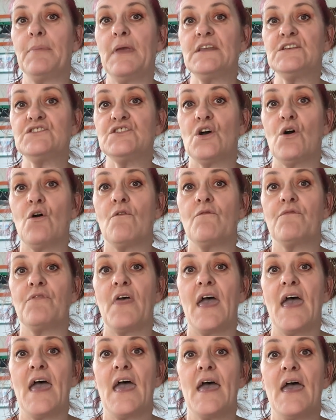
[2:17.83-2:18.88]
picture of
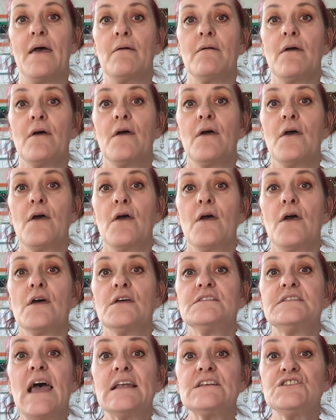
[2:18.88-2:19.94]
their
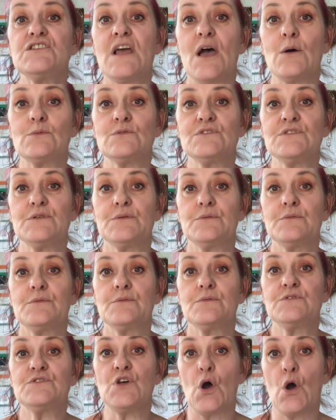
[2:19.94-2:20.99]
Dachshund
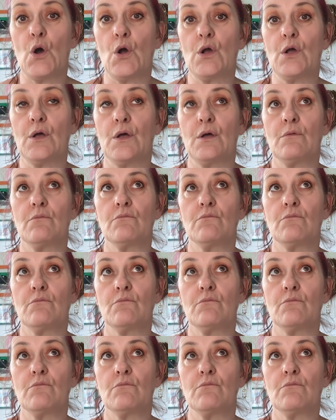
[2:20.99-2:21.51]
dog,